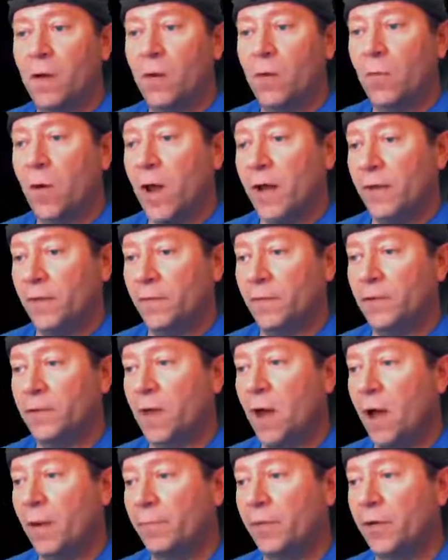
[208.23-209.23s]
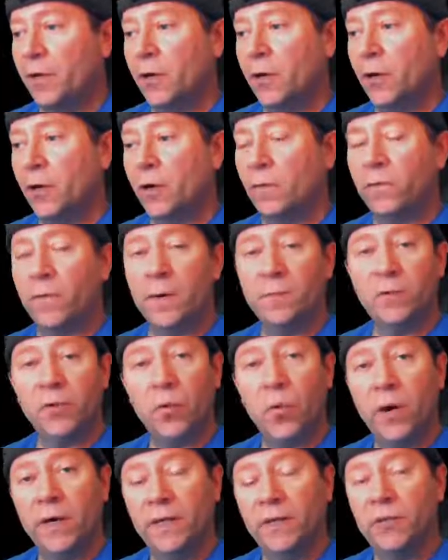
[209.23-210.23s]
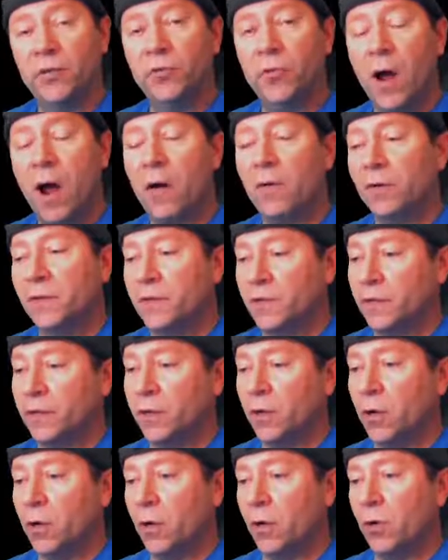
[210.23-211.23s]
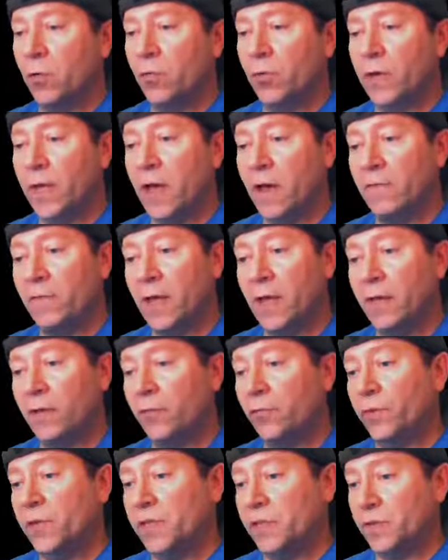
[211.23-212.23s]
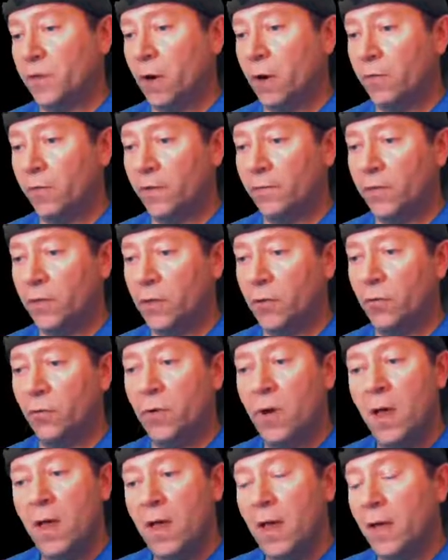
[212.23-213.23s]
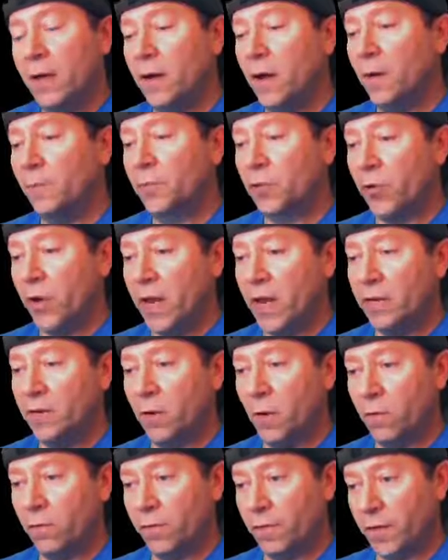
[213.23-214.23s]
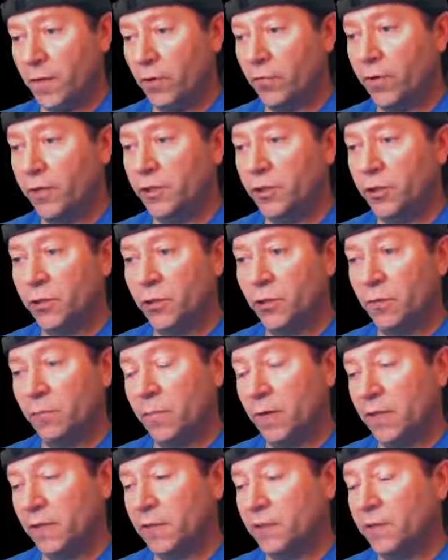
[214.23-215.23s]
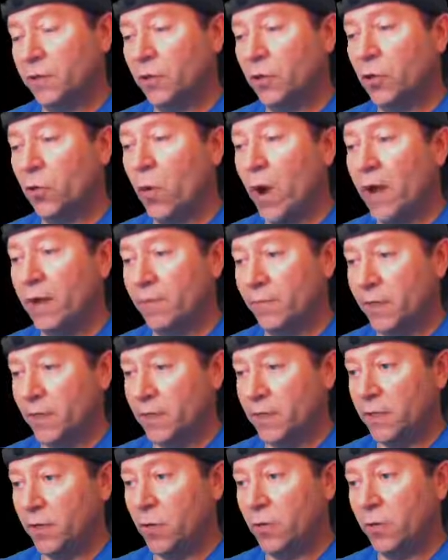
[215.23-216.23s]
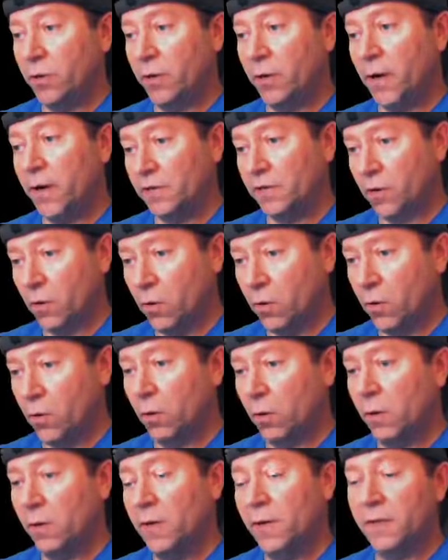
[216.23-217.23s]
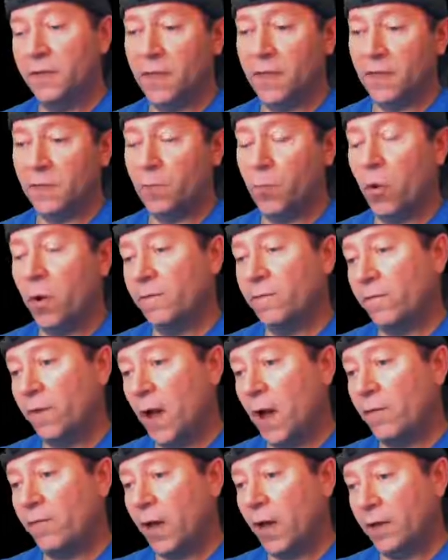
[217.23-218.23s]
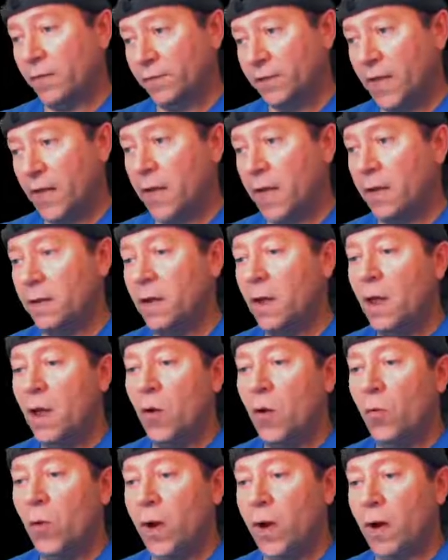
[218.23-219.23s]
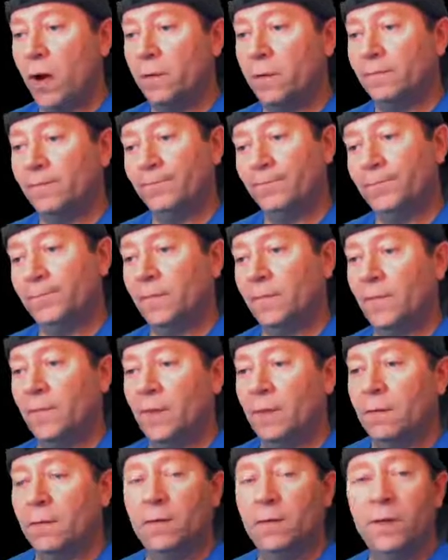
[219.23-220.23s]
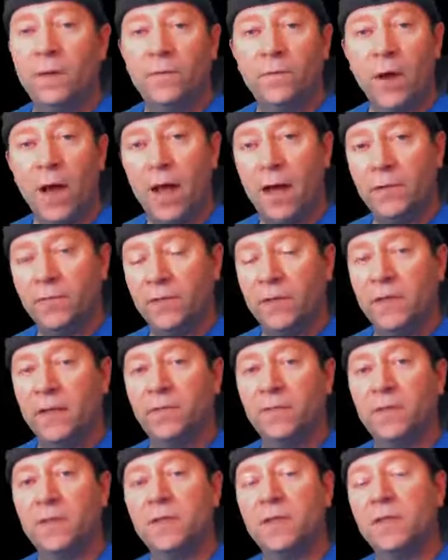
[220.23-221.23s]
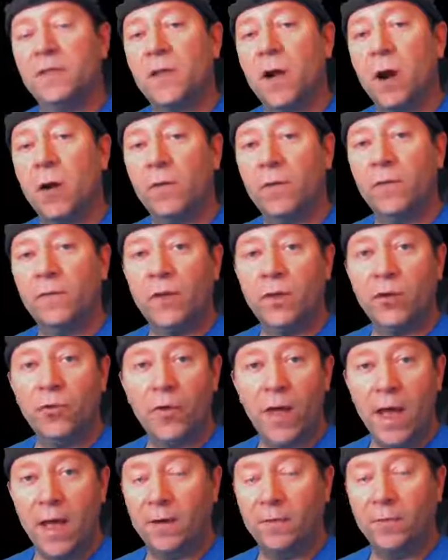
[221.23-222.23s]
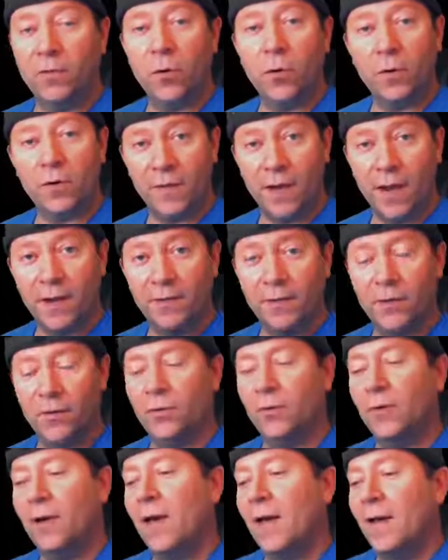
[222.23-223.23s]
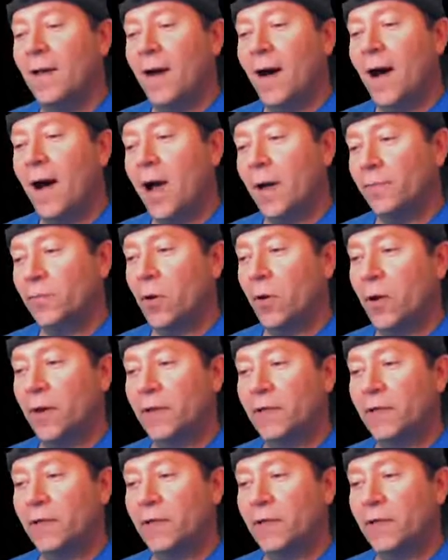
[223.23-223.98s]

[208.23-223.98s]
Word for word: Right at the top here, from 22 hours ago, we have a 3-star review, an upgrade over the original, but still quite mediocre as a whole, 6.5 out of 10. Well, if I have to give this a star review, and of course I do, I'm going